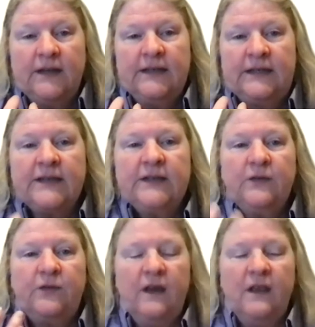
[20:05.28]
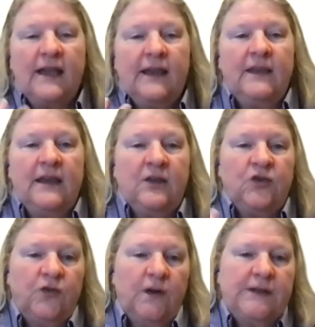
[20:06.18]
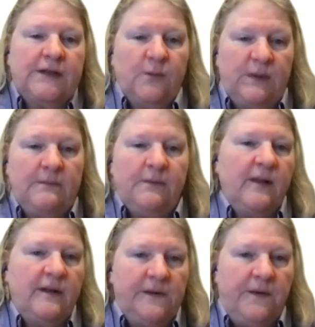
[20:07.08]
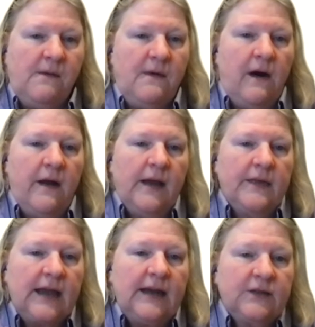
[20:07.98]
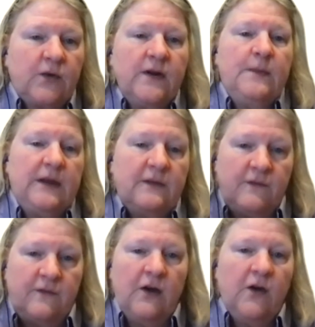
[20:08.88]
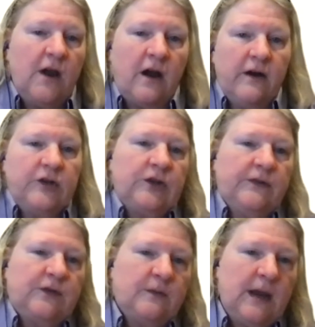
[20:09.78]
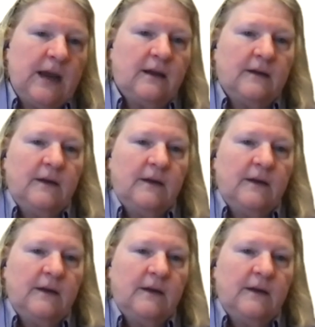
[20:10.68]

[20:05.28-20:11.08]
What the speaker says: doesn't feel like they can trust their people, that is going to be a very hard shift to make.